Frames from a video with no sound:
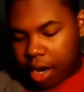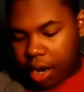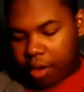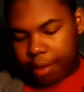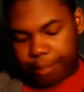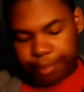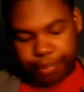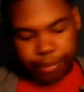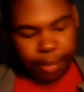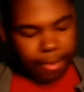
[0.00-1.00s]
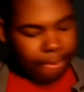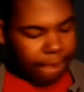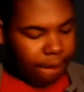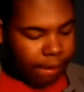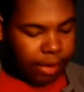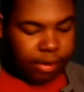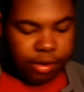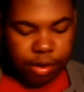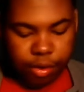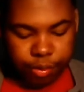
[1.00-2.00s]
Okay,
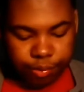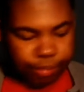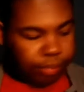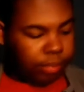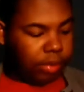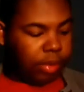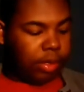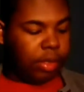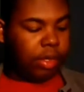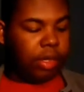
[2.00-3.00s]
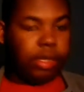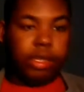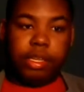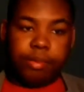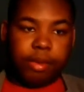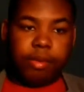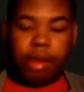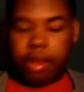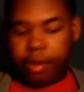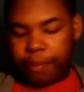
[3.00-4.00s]
so it's this book
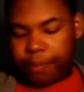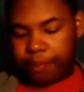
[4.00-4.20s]
right here.